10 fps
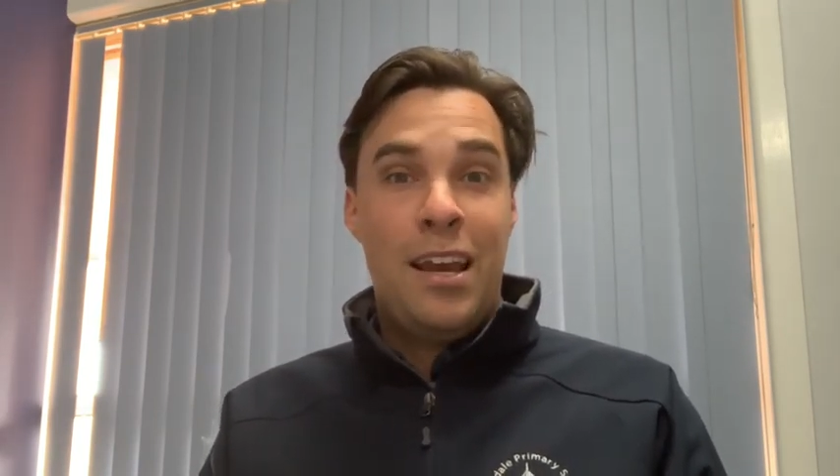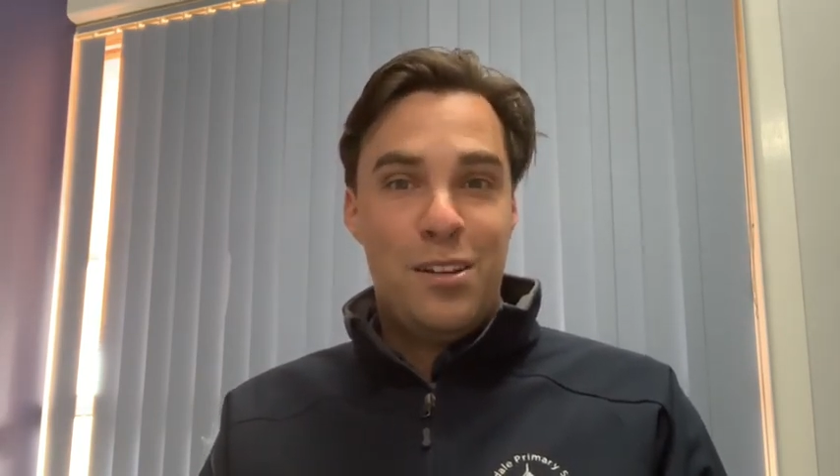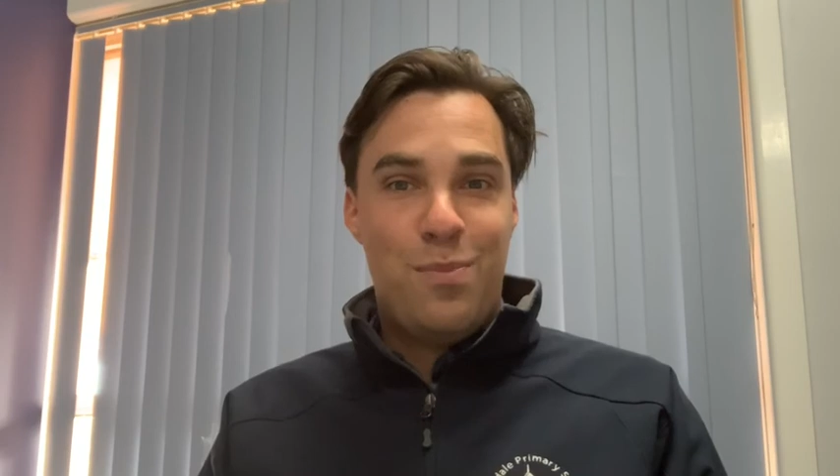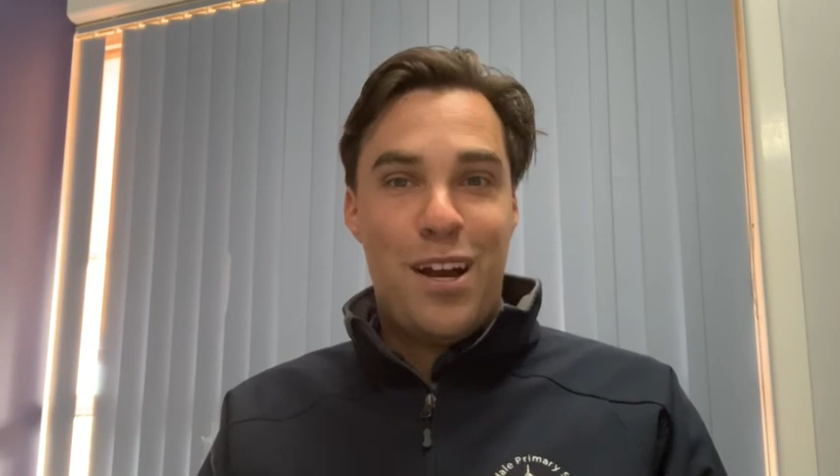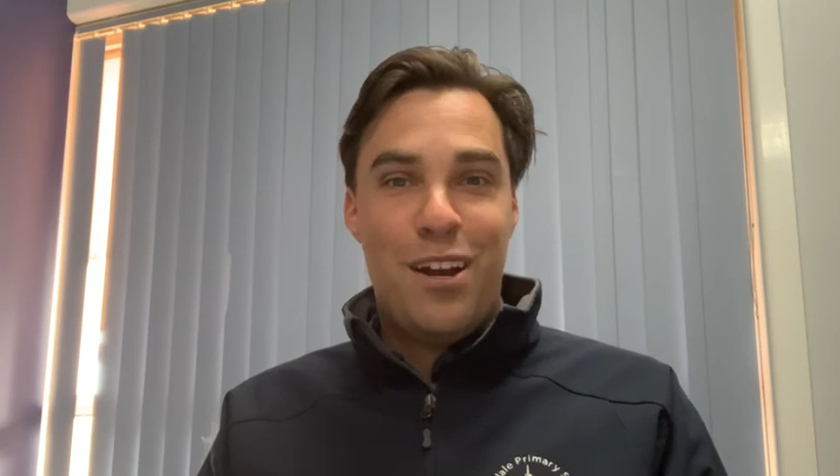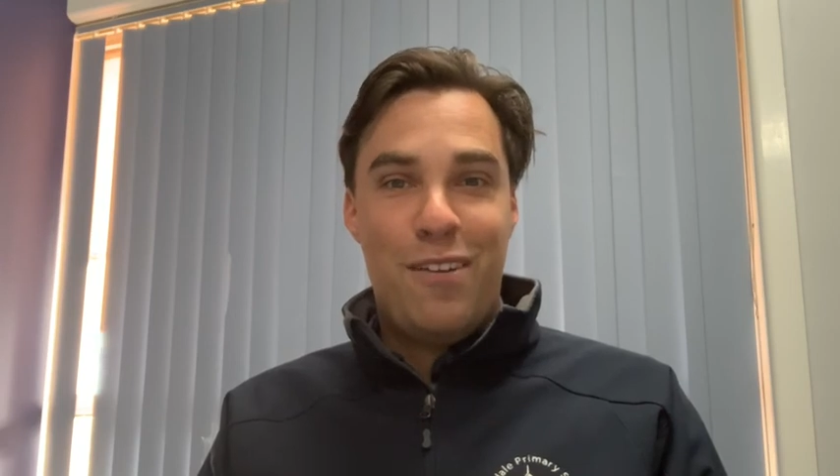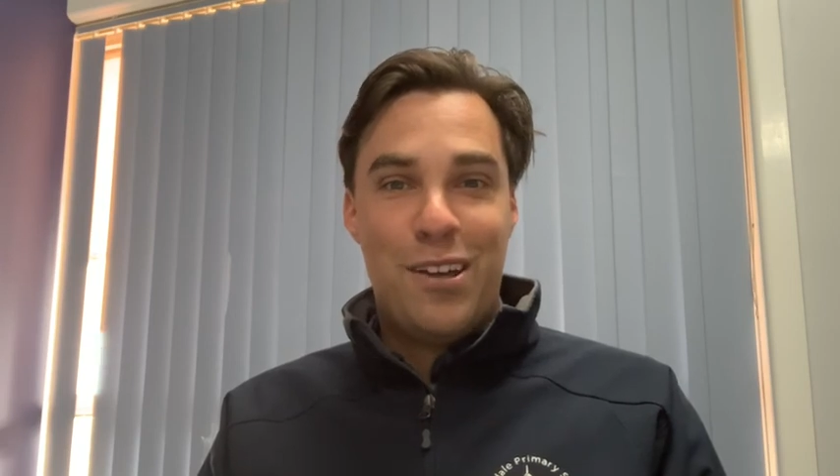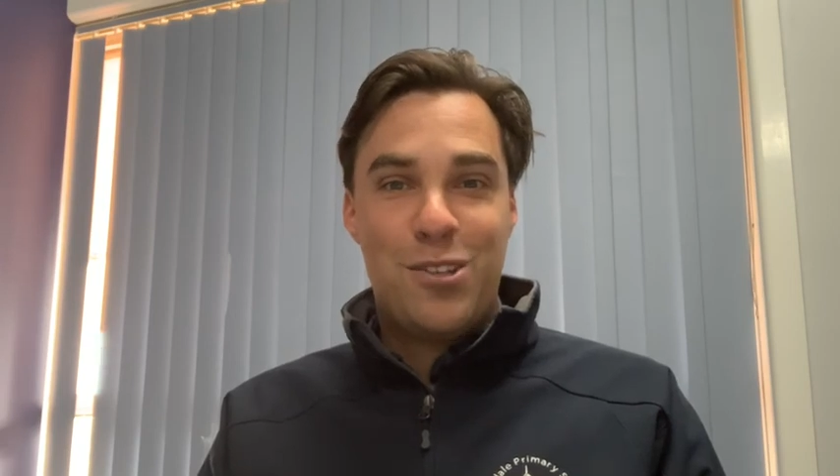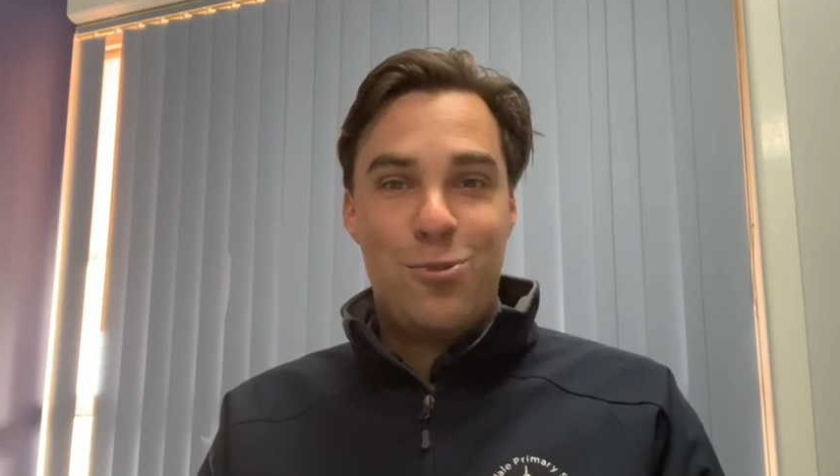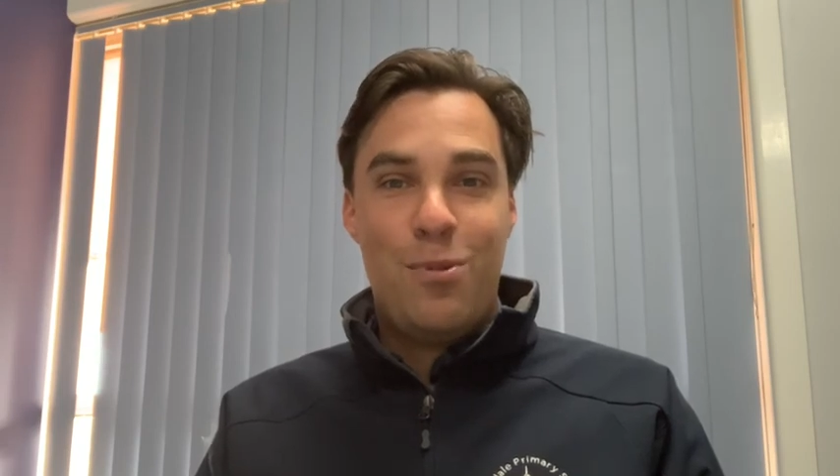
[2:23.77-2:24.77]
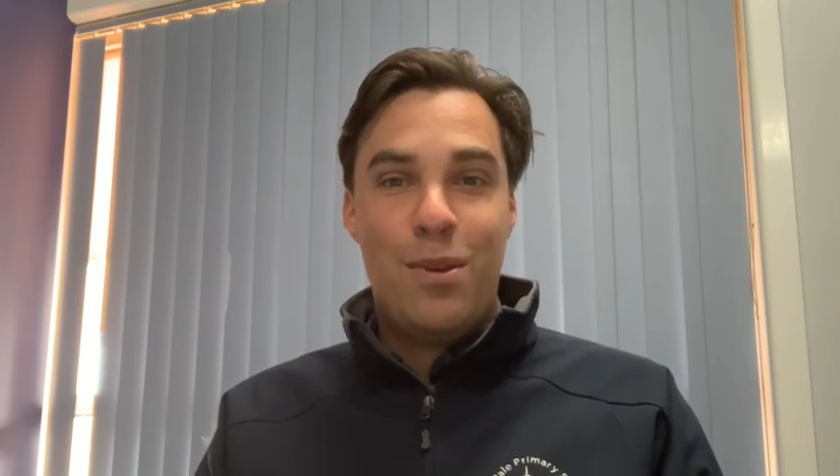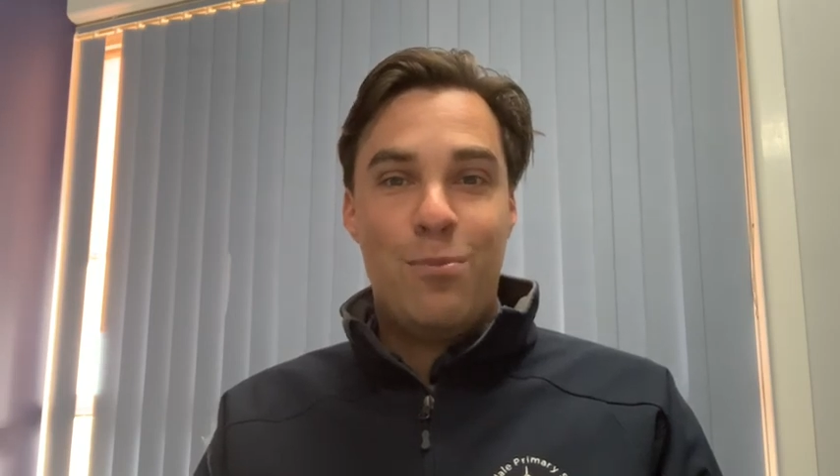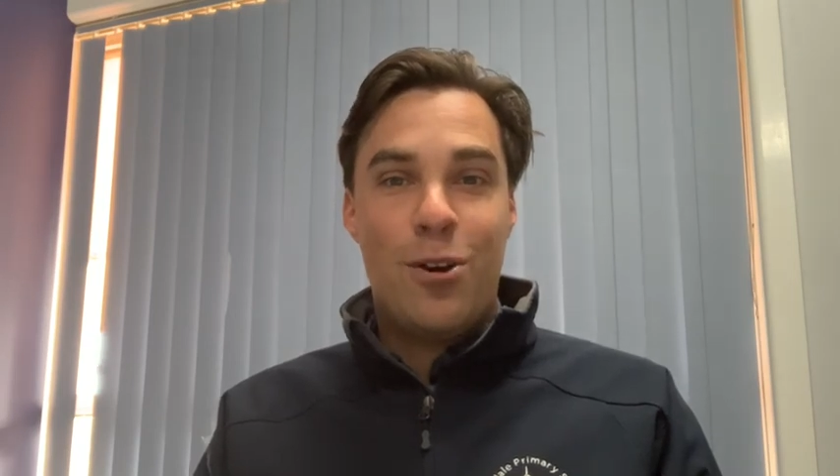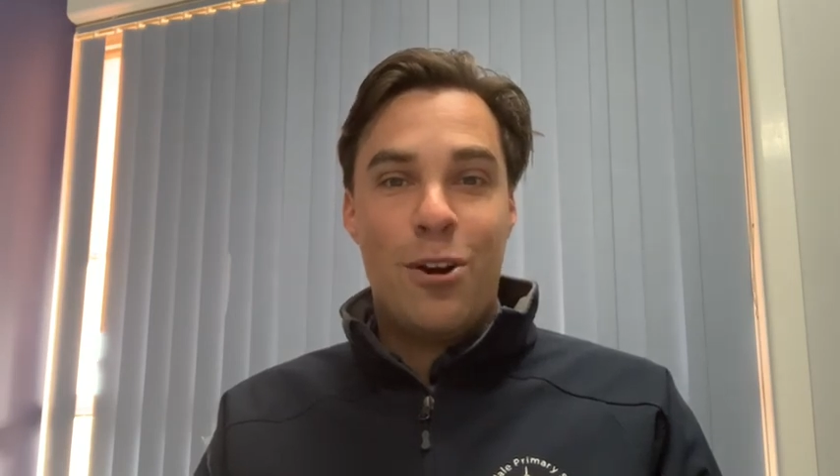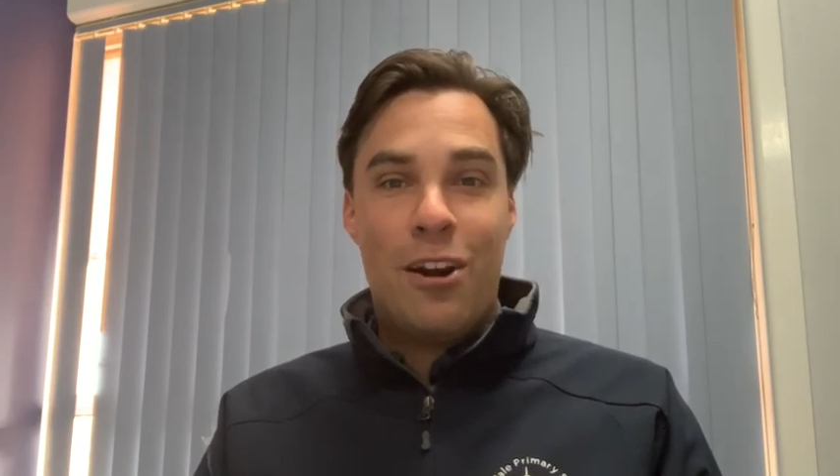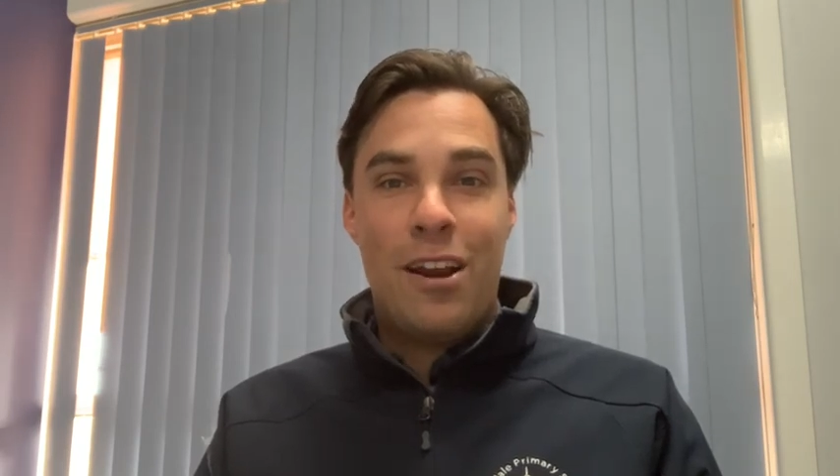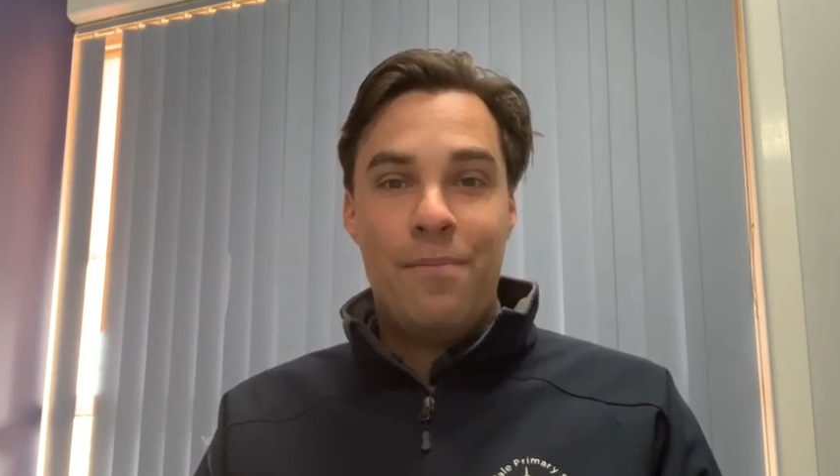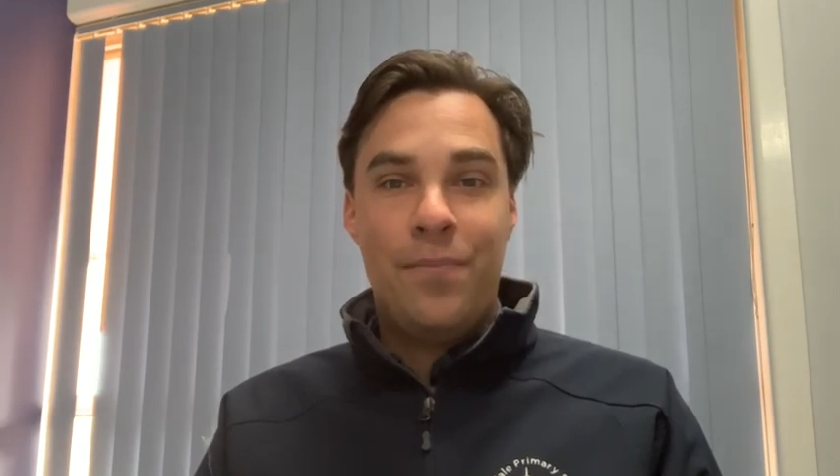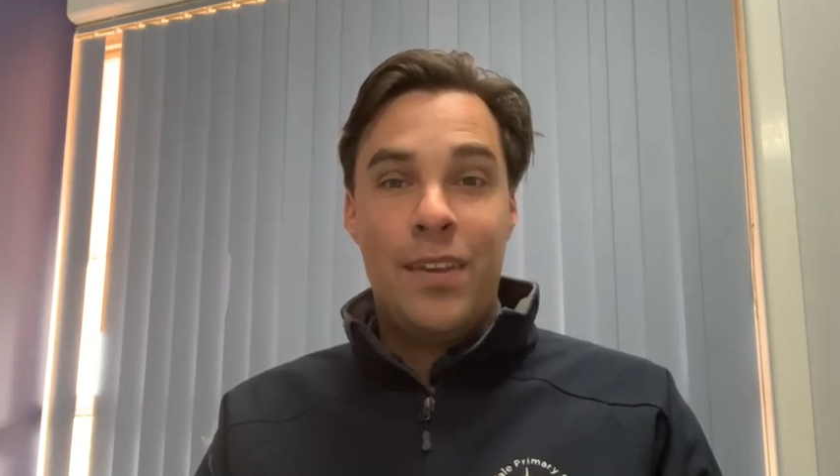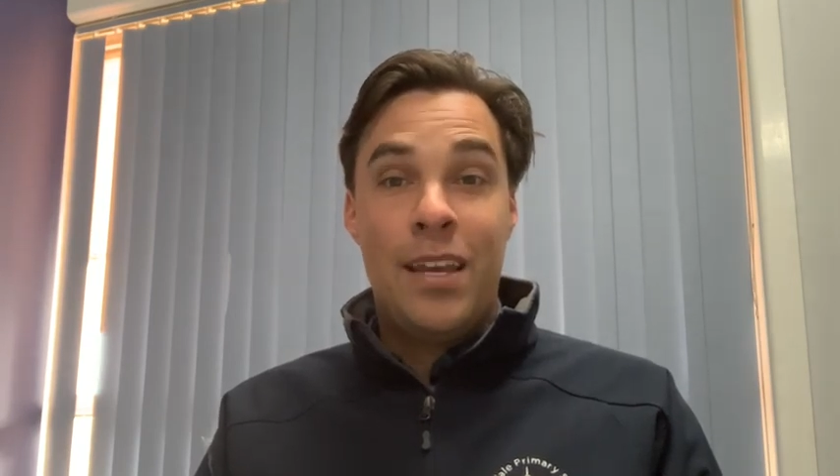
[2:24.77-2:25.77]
as part of our swimming program,